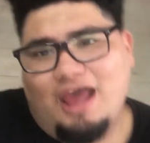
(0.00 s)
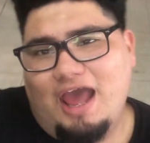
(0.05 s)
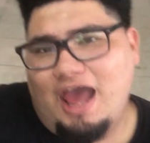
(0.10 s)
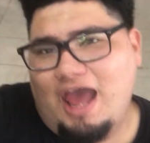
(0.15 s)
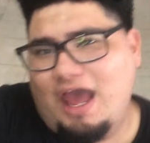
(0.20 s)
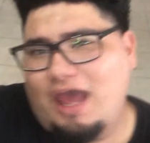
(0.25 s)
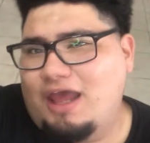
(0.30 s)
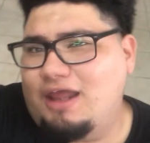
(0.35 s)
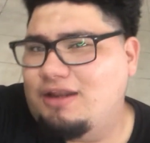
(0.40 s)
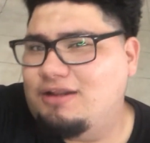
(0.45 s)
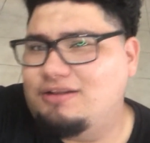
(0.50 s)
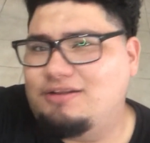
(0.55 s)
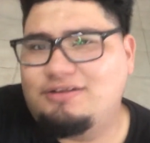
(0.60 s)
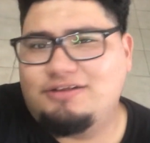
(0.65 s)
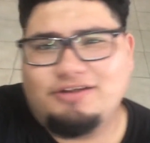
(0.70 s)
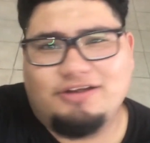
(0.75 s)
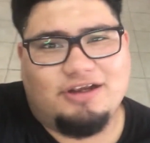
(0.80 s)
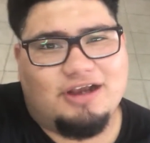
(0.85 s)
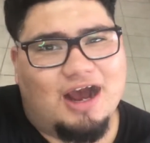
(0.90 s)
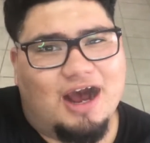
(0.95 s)
And
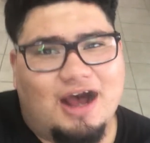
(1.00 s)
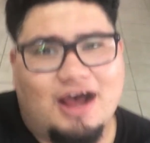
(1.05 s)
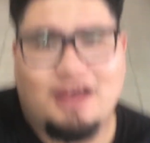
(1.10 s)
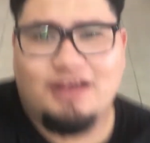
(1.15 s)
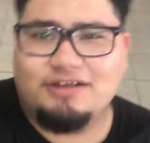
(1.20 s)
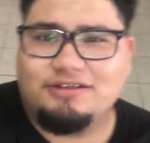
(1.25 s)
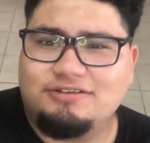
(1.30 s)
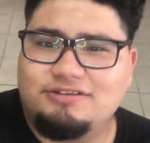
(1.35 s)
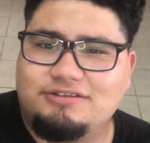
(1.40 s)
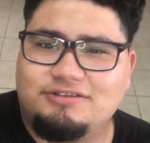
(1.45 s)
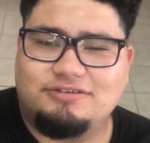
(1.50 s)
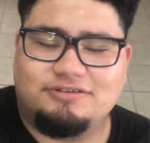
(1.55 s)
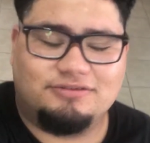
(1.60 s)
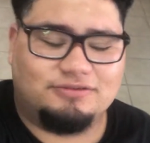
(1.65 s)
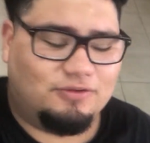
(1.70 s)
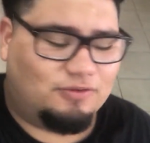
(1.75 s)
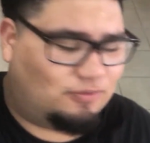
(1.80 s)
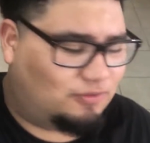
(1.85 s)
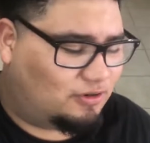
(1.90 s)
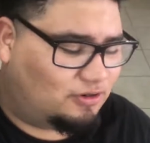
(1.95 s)
guys,
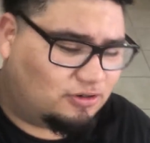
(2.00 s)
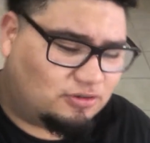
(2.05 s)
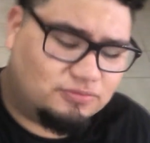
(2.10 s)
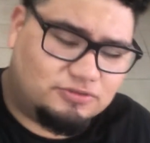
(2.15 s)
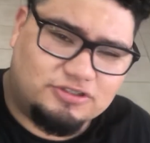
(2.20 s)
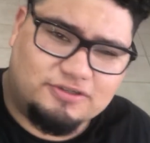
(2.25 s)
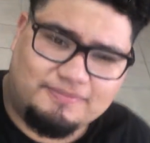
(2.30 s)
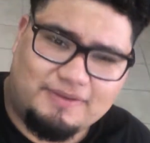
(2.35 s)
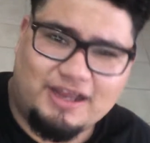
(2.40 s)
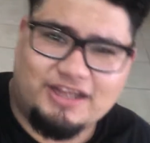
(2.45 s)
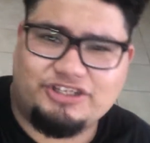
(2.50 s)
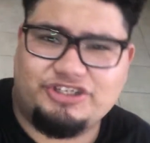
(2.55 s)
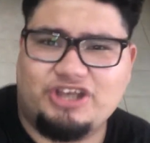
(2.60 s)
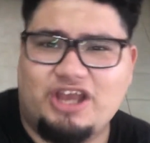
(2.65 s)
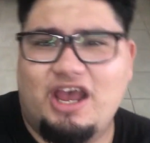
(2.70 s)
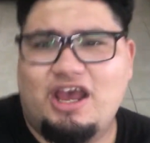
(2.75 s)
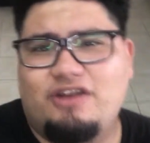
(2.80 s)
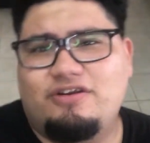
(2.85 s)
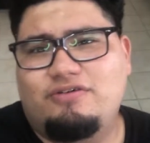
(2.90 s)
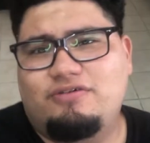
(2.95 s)
welcome to my
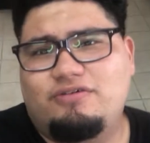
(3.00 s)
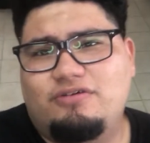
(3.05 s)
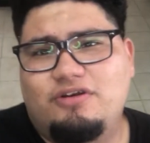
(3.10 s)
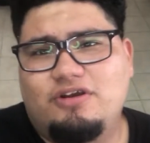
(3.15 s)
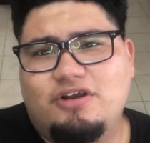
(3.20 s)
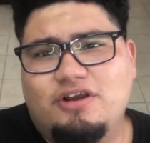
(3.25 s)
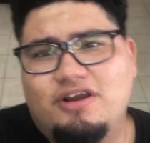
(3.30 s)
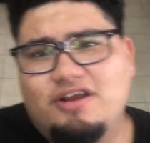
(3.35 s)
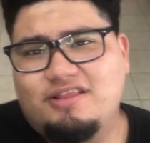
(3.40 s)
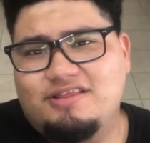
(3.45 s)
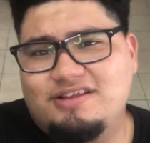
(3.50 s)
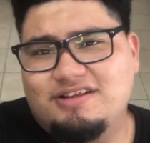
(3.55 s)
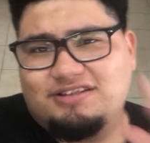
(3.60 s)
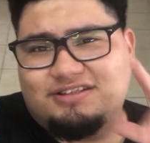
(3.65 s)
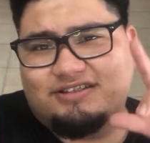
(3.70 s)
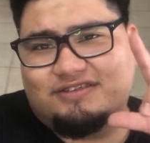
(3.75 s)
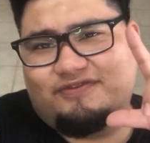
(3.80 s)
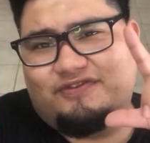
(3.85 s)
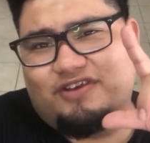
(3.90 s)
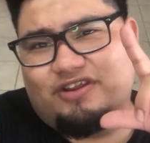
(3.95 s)
channel.
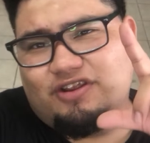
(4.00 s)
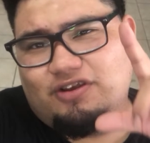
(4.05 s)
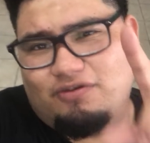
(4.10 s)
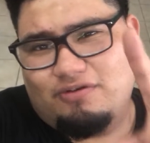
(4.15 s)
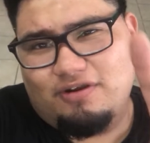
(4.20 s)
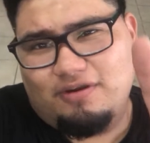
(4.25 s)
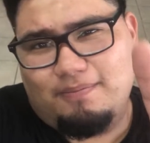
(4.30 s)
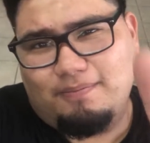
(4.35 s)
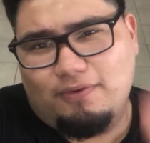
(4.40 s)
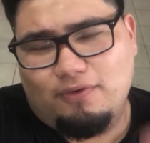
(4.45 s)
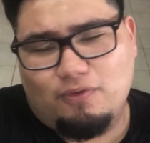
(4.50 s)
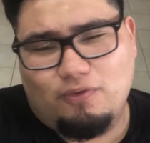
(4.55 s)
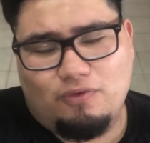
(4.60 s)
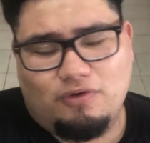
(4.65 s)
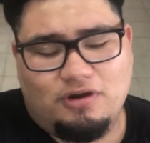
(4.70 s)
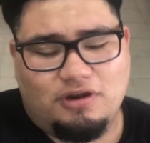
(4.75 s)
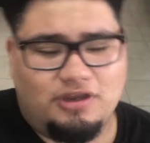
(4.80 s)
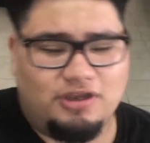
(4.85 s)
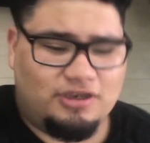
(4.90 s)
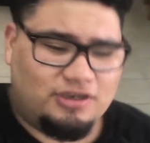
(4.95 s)
This is video number
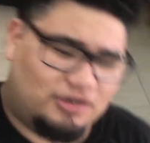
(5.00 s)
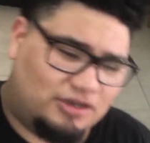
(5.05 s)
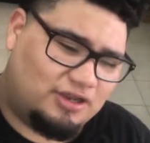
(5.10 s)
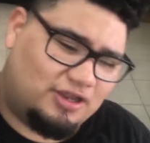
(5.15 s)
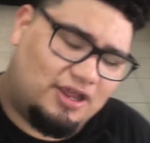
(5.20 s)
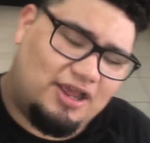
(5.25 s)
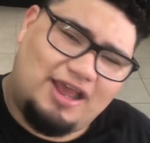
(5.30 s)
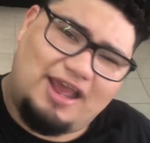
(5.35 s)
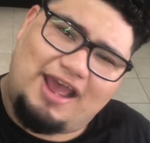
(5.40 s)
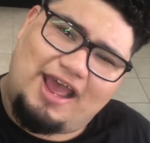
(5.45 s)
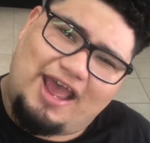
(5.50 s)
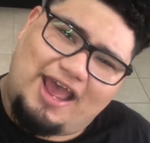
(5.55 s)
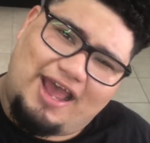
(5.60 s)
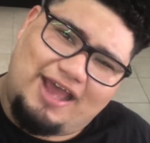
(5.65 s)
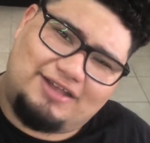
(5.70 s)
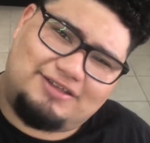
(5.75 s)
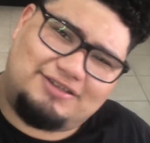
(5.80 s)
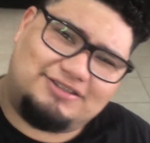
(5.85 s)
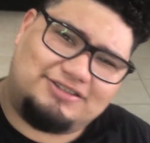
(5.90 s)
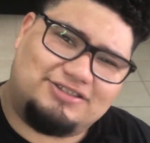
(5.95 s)
one,
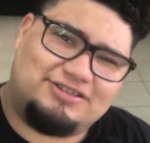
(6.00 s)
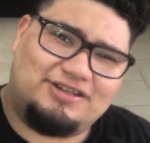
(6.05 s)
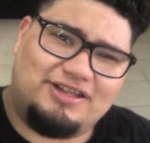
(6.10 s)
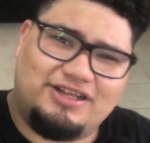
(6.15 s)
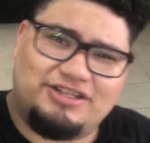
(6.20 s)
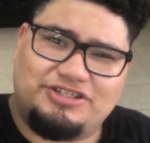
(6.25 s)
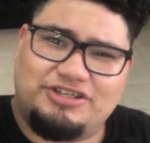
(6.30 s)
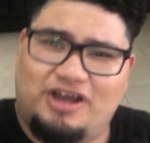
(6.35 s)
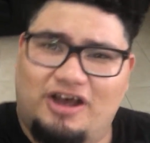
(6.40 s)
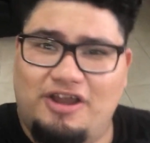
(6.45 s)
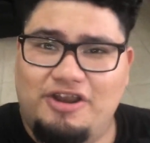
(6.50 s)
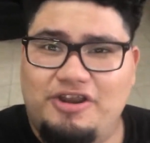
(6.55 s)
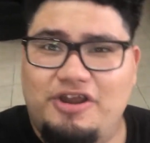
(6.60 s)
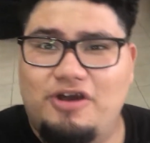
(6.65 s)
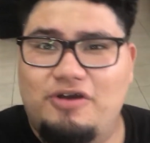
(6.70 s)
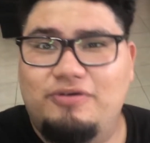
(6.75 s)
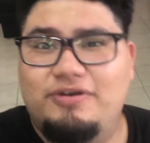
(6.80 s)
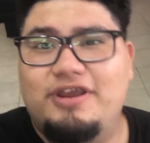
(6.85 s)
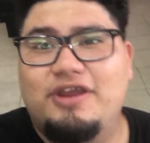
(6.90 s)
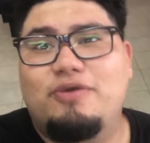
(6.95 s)
and just to let y'all
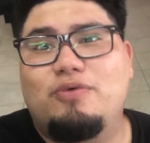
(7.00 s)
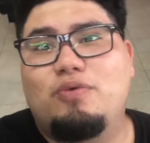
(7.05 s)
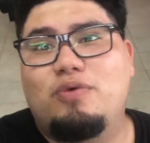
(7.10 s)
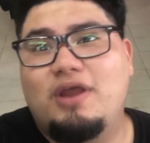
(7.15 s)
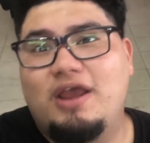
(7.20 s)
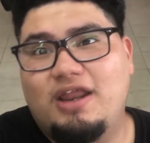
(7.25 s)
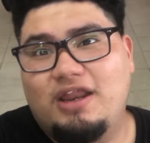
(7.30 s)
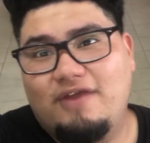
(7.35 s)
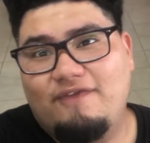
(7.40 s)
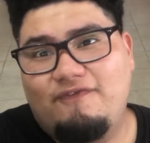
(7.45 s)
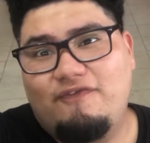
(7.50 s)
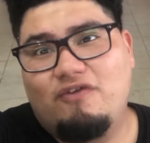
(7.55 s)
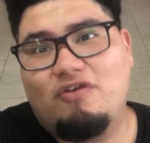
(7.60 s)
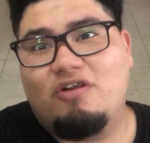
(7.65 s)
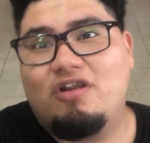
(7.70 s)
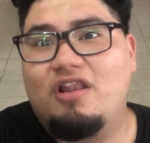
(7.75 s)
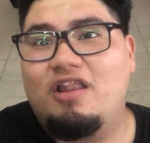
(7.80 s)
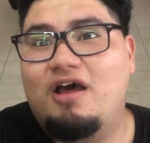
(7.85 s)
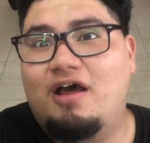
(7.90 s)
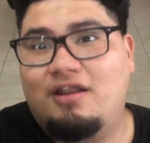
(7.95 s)
know, get ready for
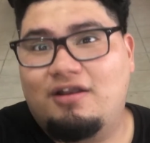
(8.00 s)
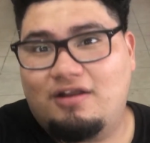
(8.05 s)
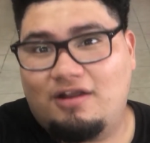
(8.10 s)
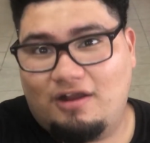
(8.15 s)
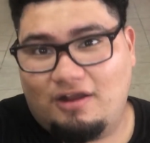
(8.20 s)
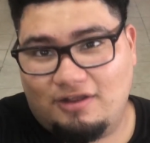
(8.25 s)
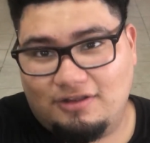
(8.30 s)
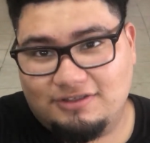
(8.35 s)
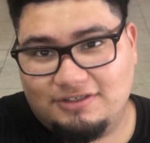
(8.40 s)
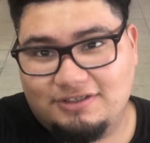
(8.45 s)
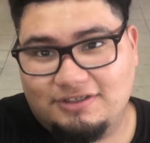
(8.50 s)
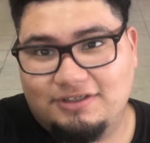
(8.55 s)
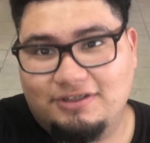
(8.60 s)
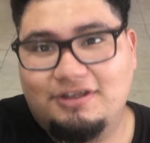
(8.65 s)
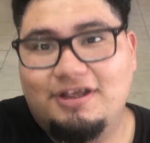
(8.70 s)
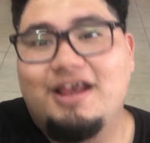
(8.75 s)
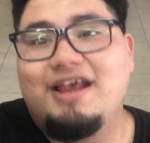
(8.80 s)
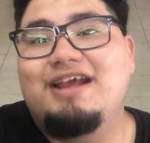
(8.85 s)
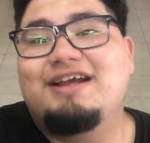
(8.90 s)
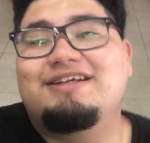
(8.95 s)
a lot of
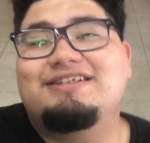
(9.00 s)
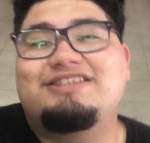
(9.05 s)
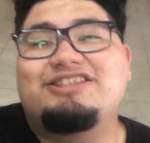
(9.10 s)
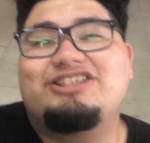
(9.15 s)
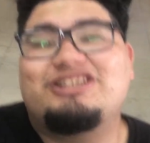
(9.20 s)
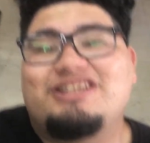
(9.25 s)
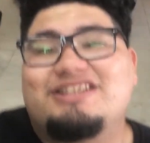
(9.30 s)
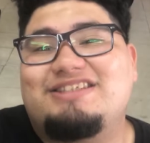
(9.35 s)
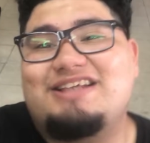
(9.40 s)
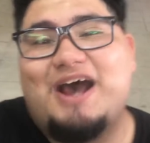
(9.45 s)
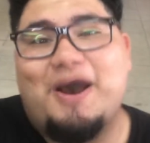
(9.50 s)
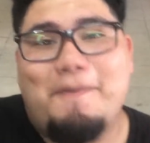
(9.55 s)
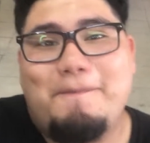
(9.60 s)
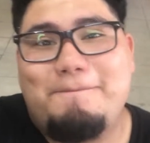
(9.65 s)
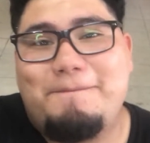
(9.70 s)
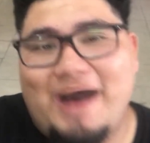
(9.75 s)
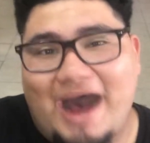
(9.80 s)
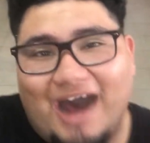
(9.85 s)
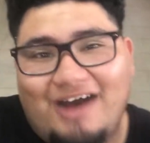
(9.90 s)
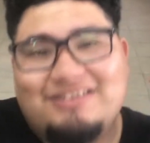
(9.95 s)
content because shit's
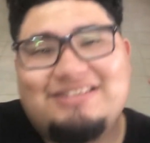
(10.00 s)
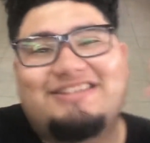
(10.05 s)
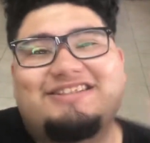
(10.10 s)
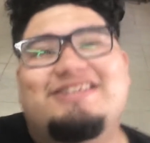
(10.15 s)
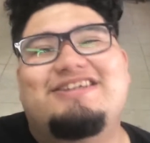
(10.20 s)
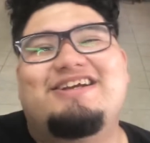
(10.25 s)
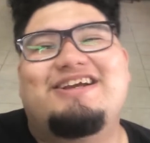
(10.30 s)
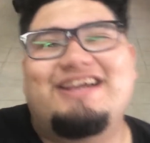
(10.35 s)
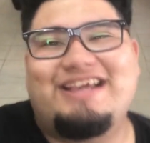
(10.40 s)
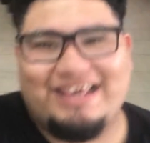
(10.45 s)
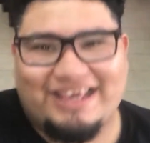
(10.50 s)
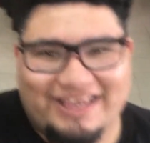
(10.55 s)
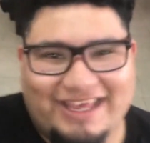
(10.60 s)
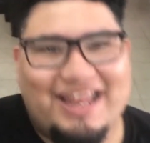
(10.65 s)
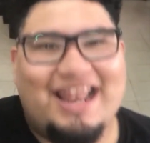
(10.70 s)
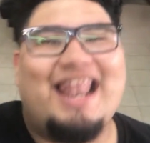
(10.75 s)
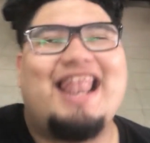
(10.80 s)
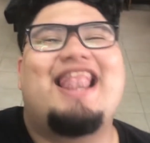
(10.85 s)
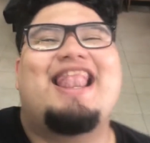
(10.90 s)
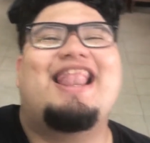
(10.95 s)
about to
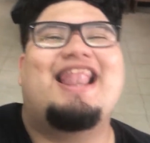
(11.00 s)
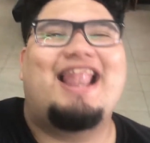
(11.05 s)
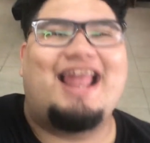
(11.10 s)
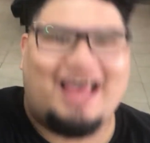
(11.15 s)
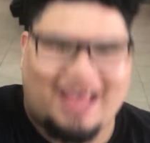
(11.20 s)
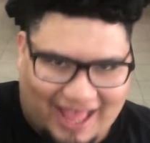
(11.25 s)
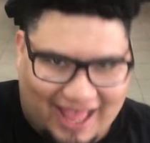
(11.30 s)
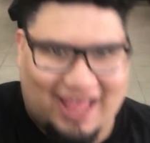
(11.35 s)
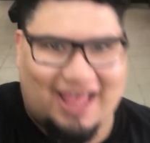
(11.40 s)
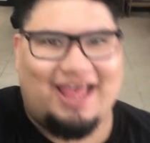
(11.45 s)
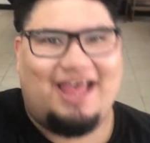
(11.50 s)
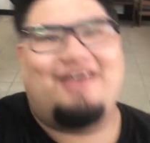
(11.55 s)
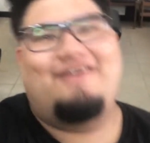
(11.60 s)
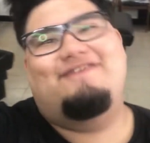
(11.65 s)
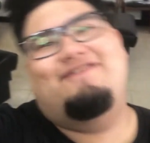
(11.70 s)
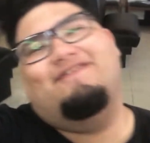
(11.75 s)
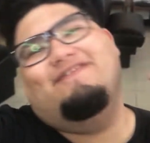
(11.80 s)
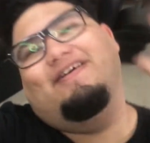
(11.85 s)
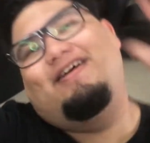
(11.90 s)
get live.